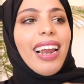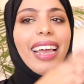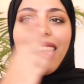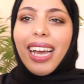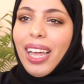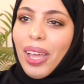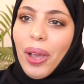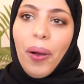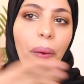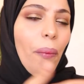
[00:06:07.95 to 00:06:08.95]
Like,
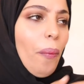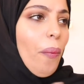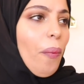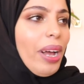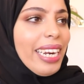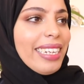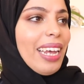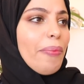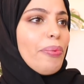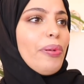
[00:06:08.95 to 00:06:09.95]
what is
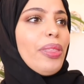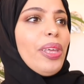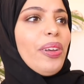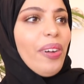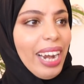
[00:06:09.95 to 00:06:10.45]
up with your